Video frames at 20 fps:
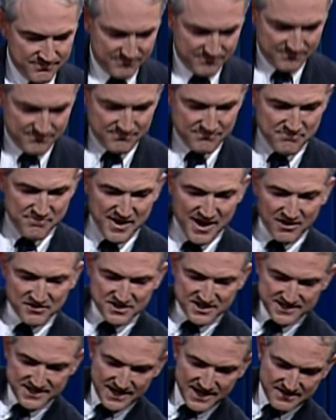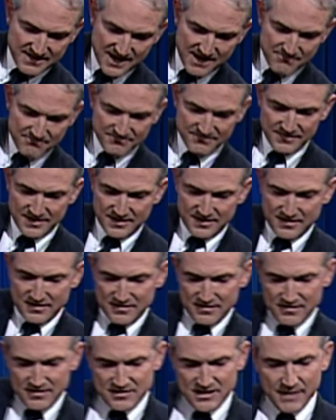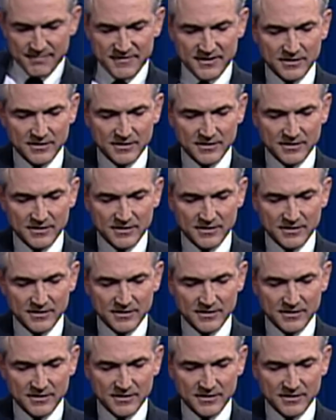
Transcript: Right. Bounces like that. Okay. Drop the